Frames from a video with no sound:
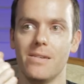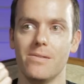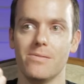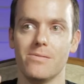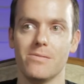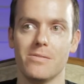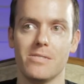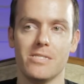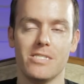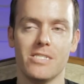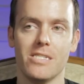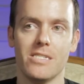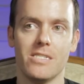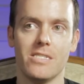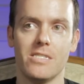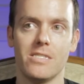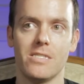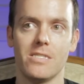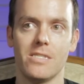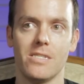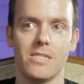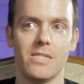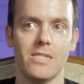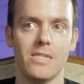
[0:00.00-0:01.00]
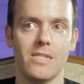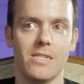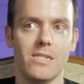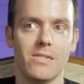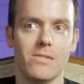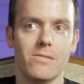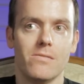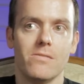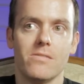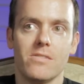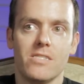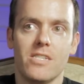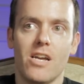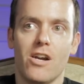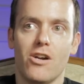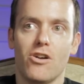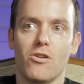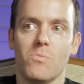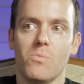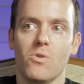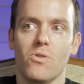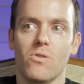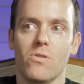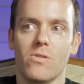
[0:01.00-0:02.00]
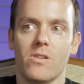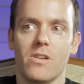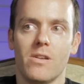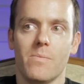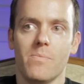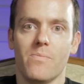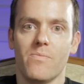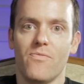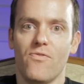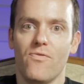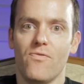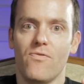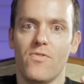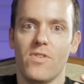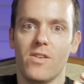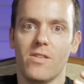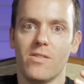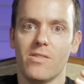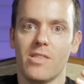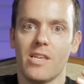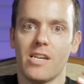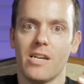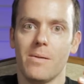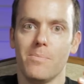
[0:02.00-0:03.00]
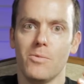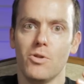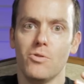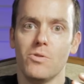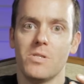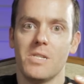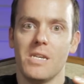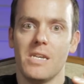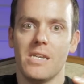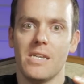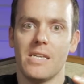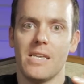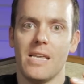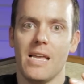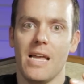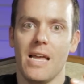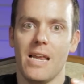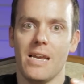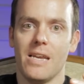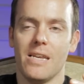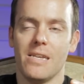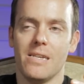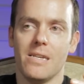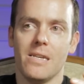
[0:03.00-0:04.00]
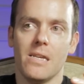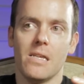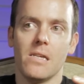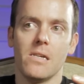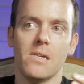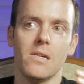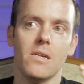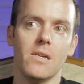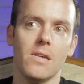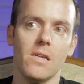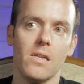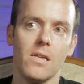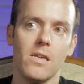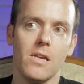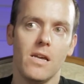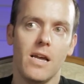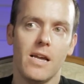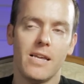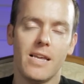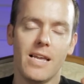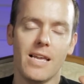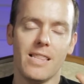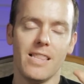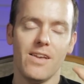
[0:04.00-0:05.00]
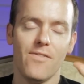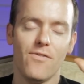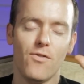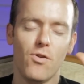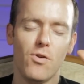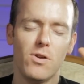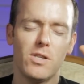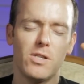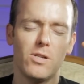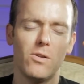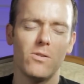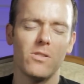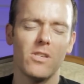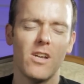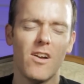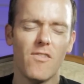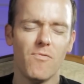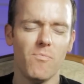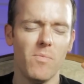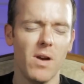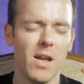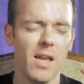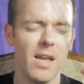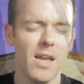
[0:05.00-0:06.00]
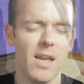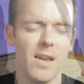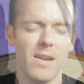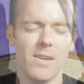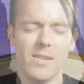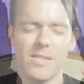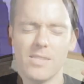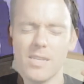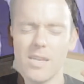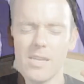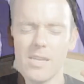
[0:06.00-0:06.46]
it was just, terrible, and I'm feeling like I'm losing it again. And again, that voice goes off in my head. It's